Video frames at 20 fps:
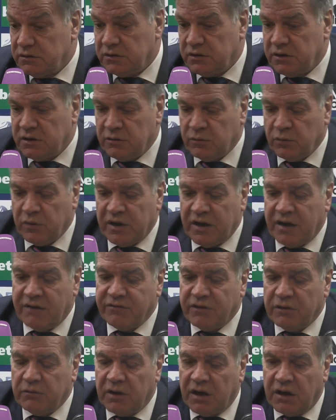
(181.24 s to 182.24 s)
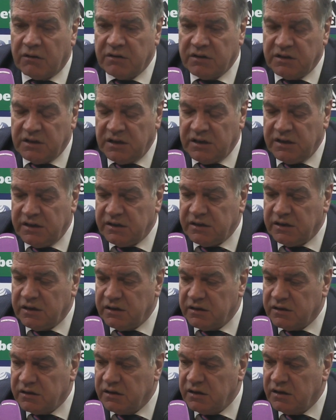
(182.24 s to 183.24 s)
uh, wherever you are in the league,
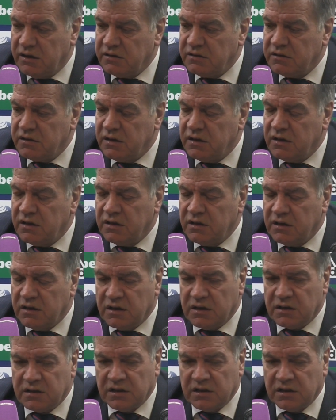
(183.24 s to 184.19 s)
and uh, I